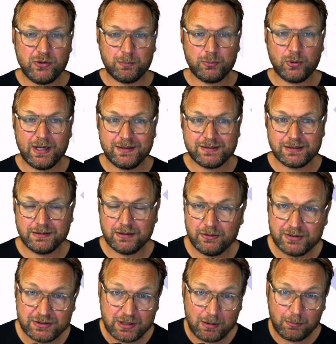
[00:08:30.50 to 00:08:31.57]
the pricing, there
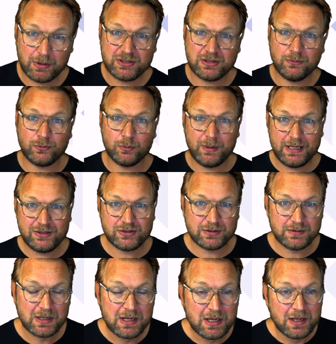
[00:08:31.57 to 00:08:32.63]
is not much
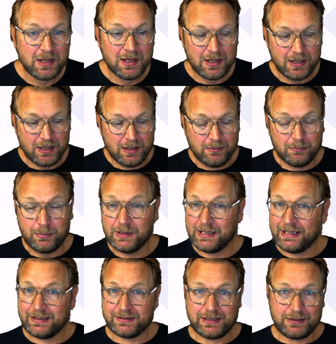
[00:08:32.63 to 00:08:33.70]
information. But
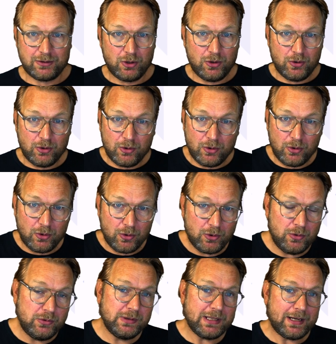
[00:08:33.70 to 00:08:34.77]
like I said,
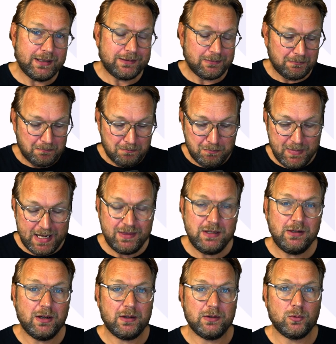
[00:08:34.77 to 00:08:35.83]
Unlike
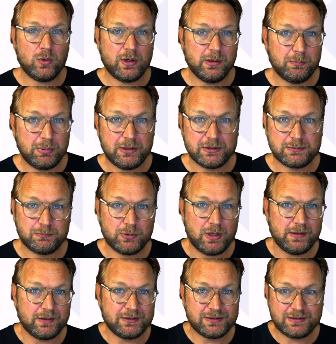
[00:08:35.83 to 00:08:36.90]
many other Warrior Plus
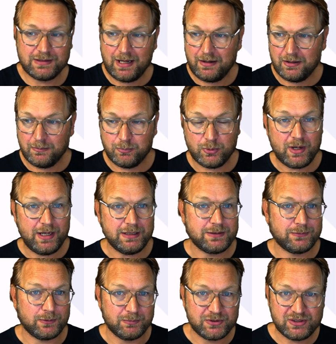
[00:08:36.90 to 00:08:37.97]
products that are priced
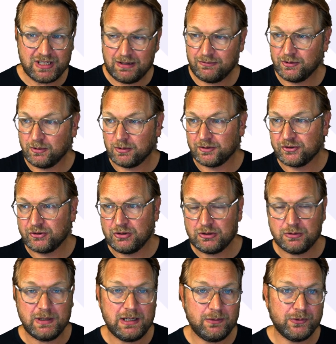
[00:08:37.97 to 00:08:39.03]
from $7 to
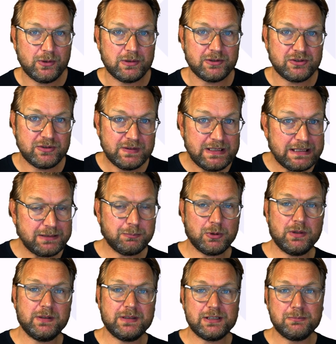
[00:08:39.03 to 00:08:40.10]
$12, this
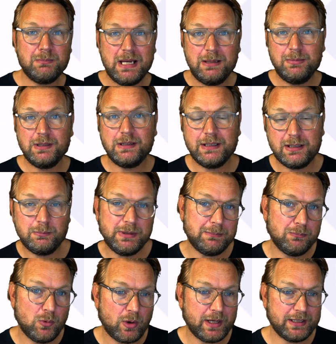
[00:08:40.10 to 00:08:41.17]
product is maybe a little bit
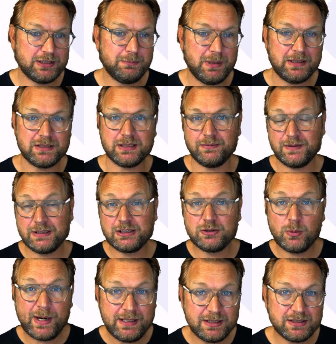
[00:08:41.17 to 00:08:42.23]
more expensive. It's
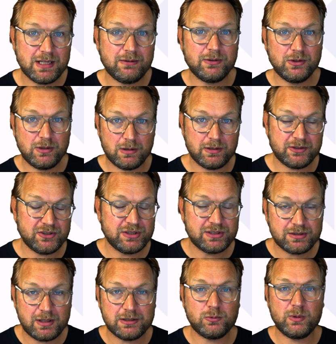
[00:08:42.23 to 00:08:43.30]
$27. It
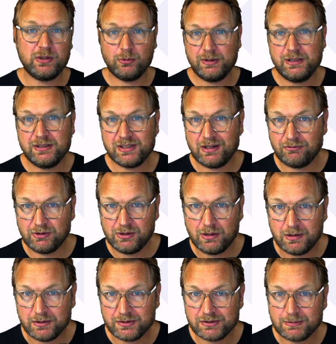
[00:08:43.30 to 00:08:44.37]
starts with
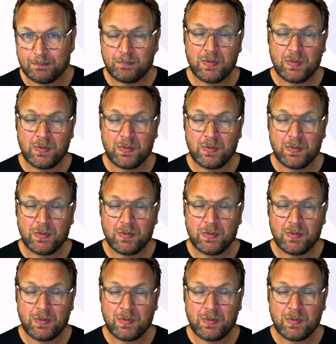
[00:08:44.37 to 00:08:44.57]
$27.